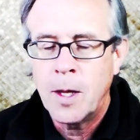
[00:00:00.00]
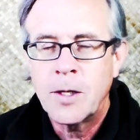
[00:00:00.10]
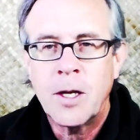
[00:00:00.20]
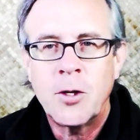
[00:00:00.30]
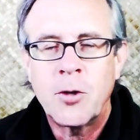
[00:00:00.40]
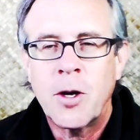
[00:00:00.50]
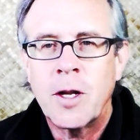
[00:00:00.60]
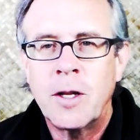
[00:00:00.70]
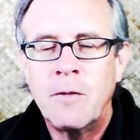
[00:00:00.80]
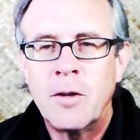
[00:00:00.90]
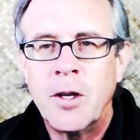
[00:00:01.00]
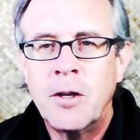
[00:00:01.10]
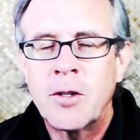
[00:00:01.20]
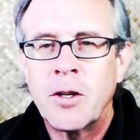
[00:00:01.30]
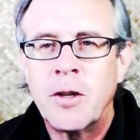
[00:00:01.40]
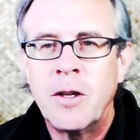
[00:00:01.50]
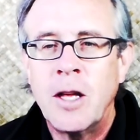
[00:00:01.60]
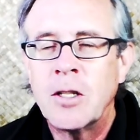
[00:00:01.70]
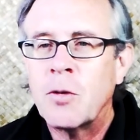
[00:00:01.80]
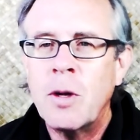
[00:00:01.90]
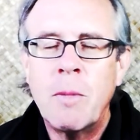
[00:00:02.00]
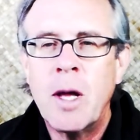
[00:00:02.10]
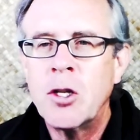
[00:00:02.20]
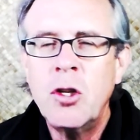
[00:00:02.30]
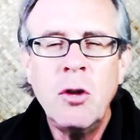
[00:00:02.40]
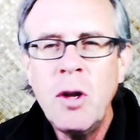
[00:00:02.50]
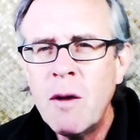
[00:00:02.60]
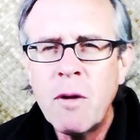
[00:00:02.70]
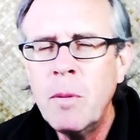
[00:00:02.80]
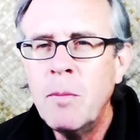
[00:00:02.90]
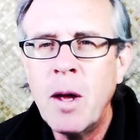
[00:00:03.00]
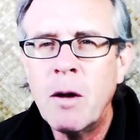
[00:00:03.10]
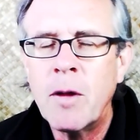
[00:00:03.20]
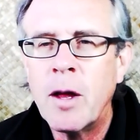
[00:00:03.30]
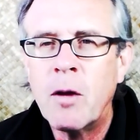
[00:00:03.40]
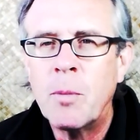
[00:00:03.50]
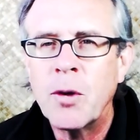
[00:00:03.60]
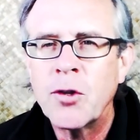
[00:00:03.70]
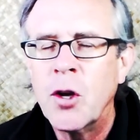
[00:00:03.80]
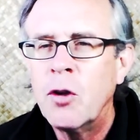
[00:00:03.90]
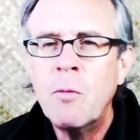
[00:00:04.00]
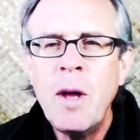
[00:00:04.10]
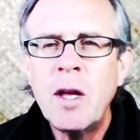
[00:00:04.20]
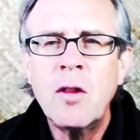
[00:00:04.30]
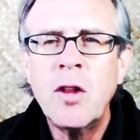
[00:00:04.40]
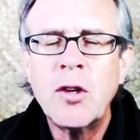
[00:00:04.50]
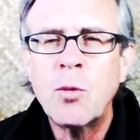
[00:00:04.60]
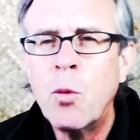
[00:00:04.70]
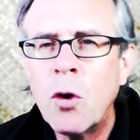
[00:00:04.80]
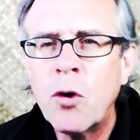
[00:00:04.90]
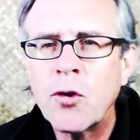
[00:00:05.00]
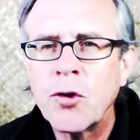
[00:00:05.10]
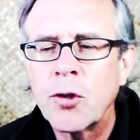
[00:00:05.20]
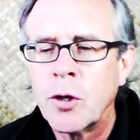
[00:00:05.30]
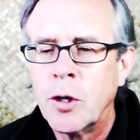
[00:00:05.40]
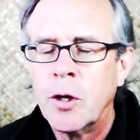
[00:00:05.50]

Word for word: And so as you're trying to leave the jail cell, they screaming at you, you'll never be able to help us. You're making things worse.